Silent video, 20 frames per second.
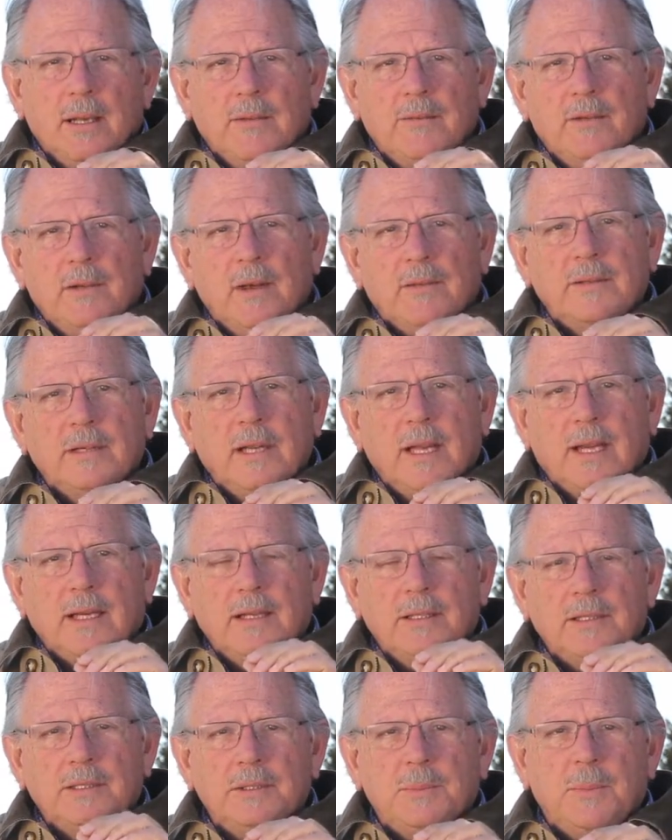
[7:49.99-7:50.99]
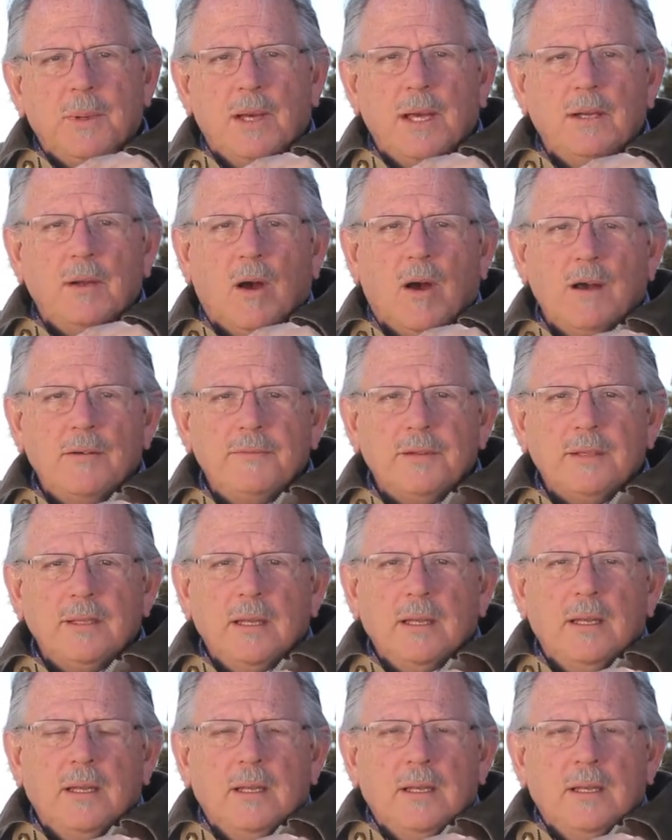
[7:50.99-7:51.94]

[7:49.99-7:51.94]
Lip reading: If you have an ache in the spine, often,